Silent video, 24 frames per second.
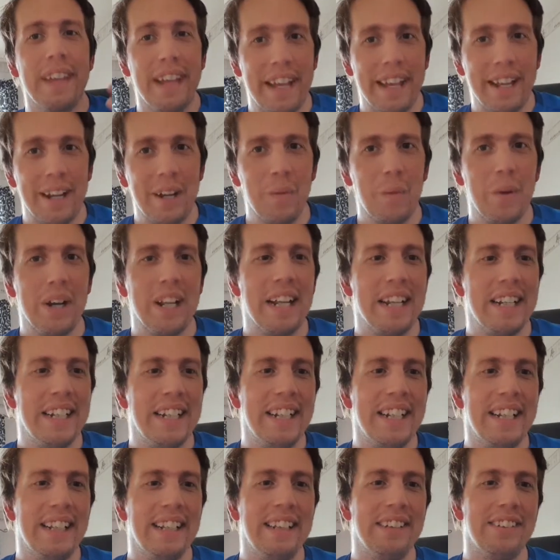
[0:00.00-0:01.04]
And when I
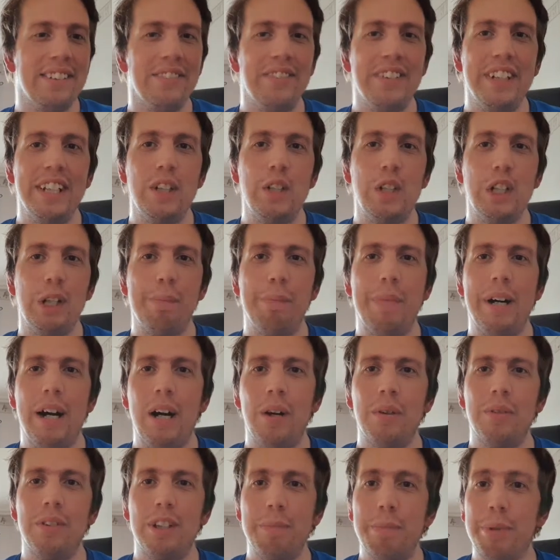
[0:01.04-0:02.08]
did this video
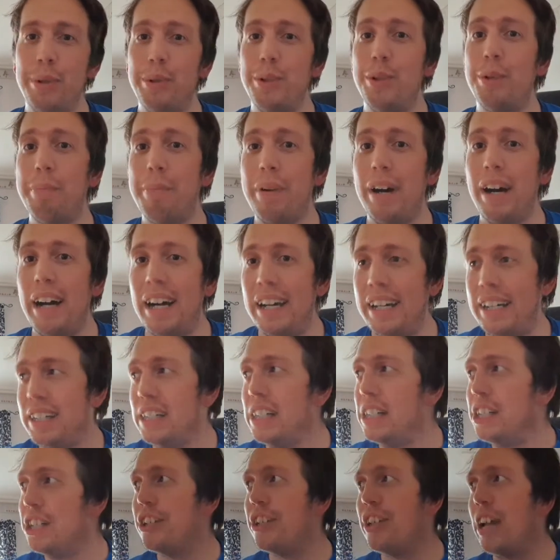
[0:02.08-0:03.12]
about PewDiePie
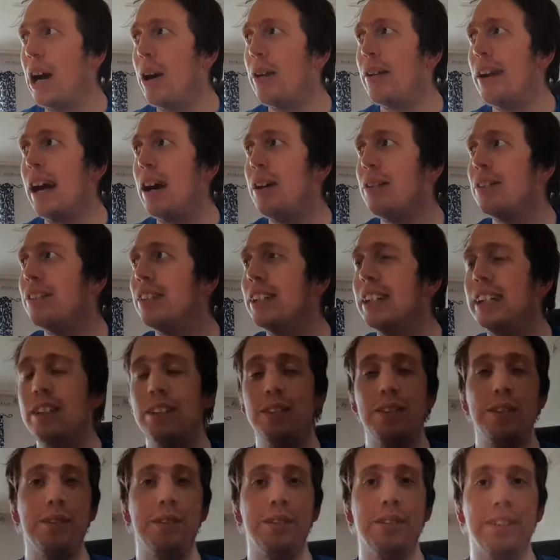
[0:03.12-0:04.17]
shout-outing
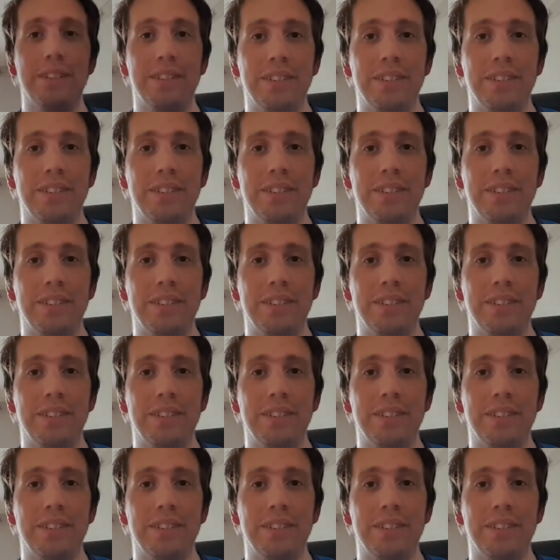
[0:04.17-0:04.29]
to